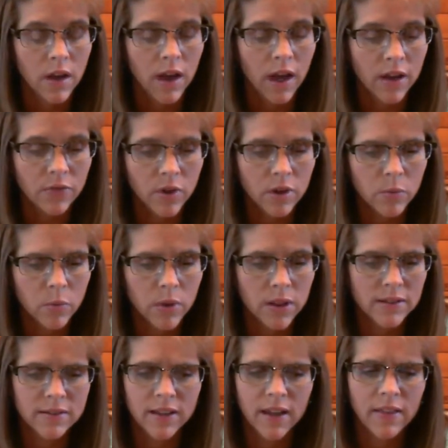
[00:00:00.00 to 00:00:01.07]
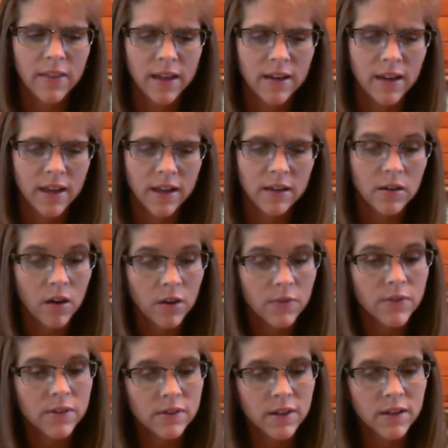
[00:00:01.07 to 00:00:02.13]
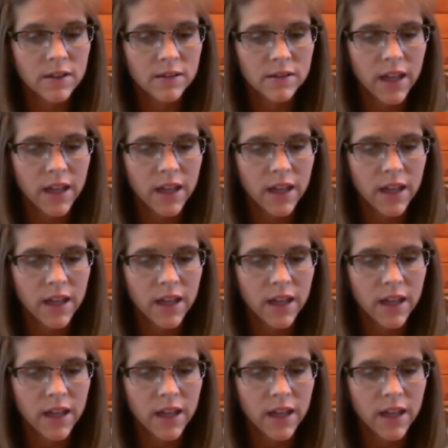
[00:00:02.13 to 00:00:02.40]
I frequently said that night, and often since,